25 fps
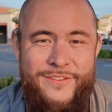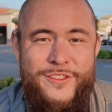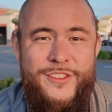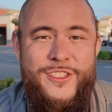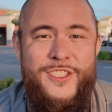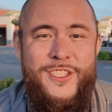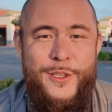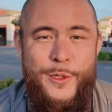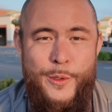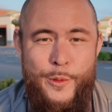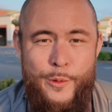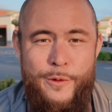
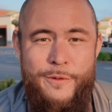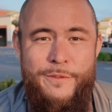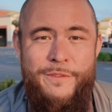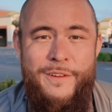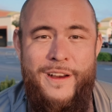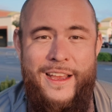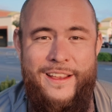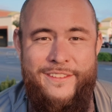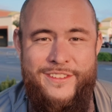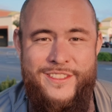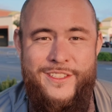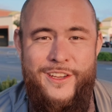screw a
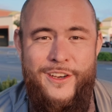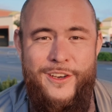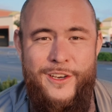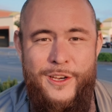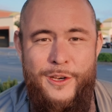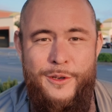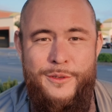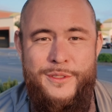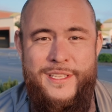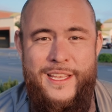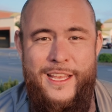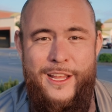5-star
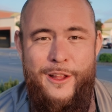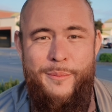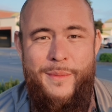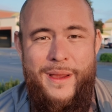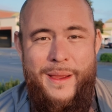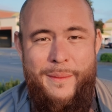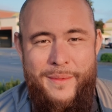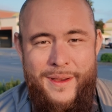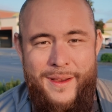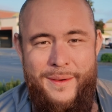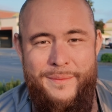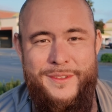hotel.
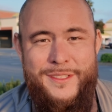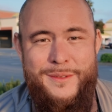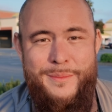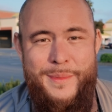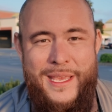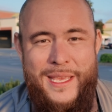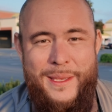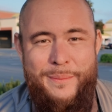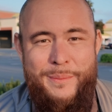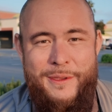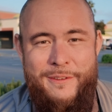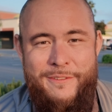My mom's
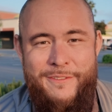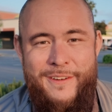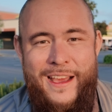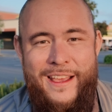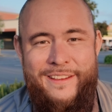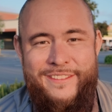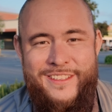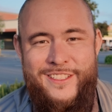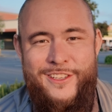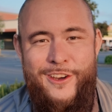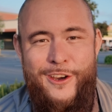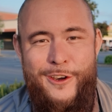making me
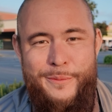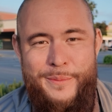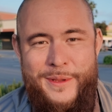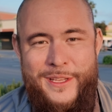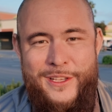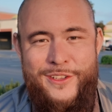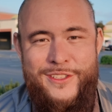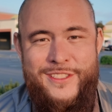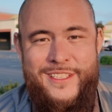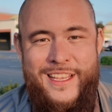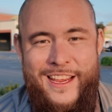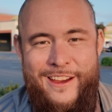5-star
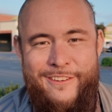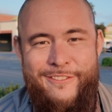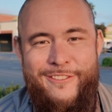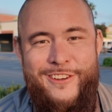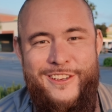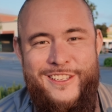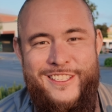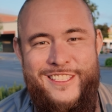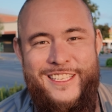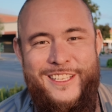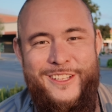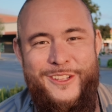meals
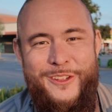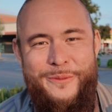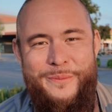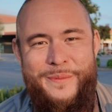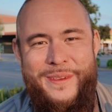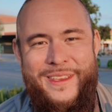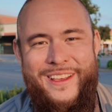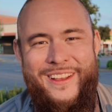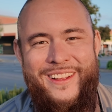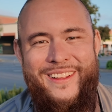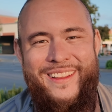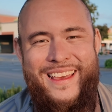every single
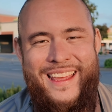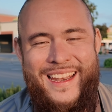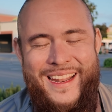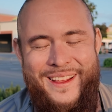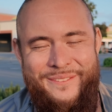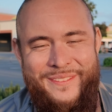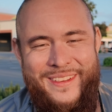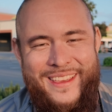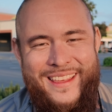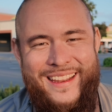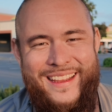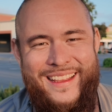meal, and
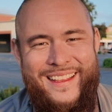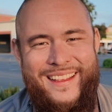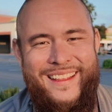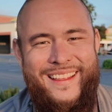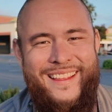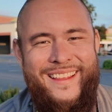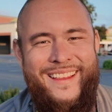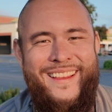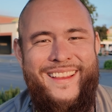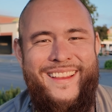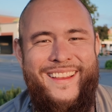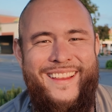I'm getting
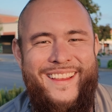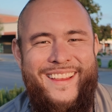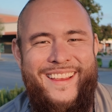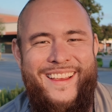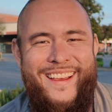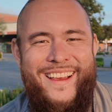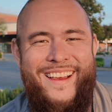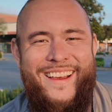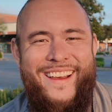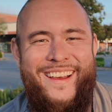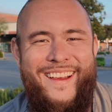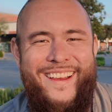
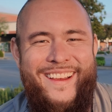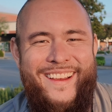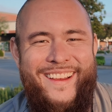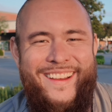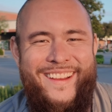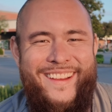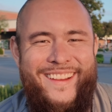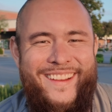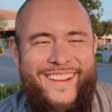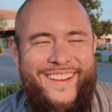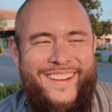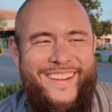
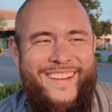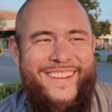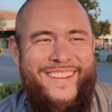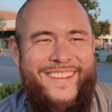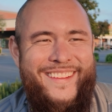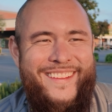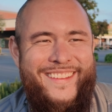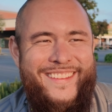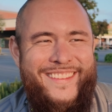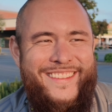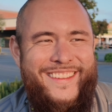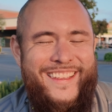to
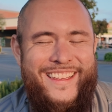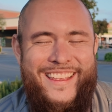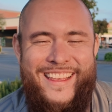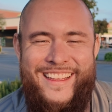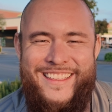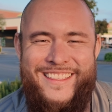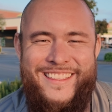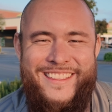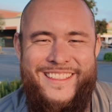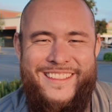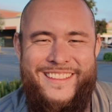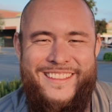
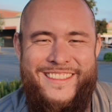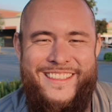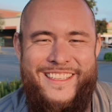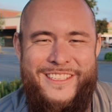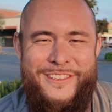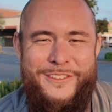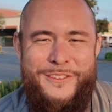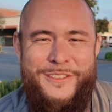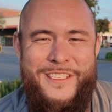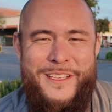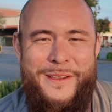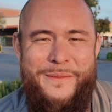
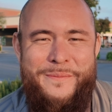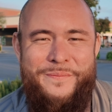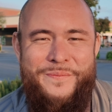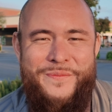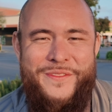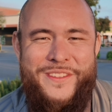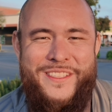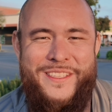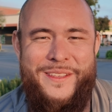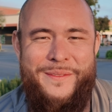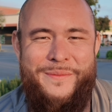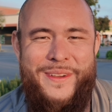do
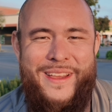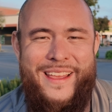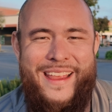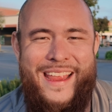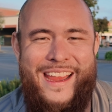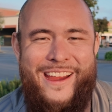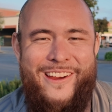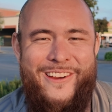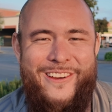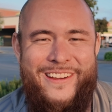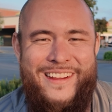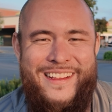some
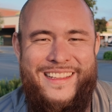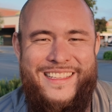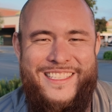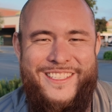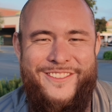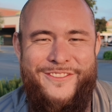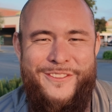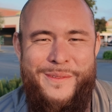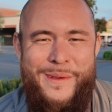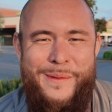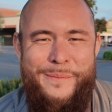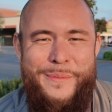
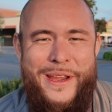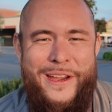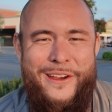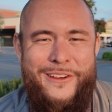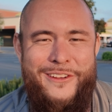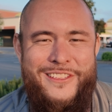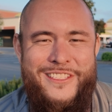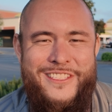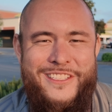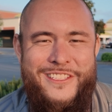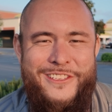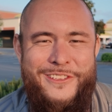errands for my
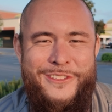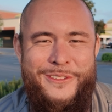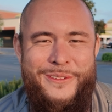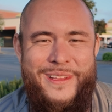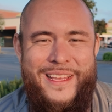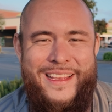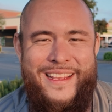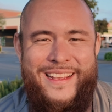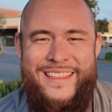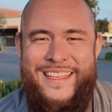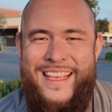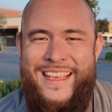parents too,
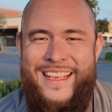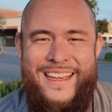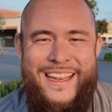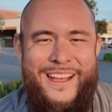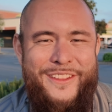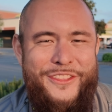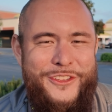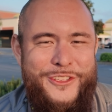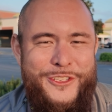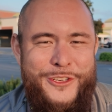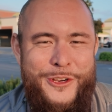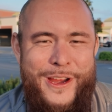like taking
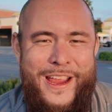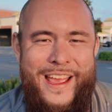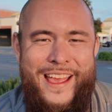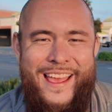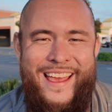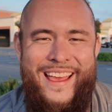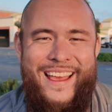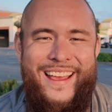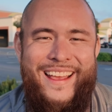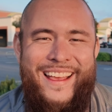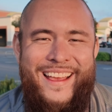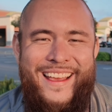out the
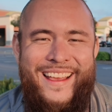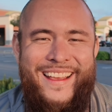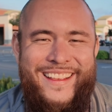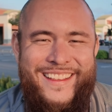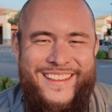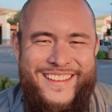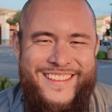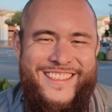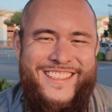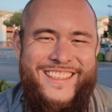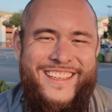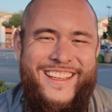
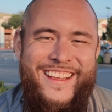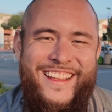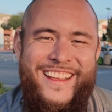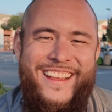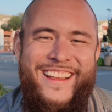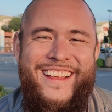trash,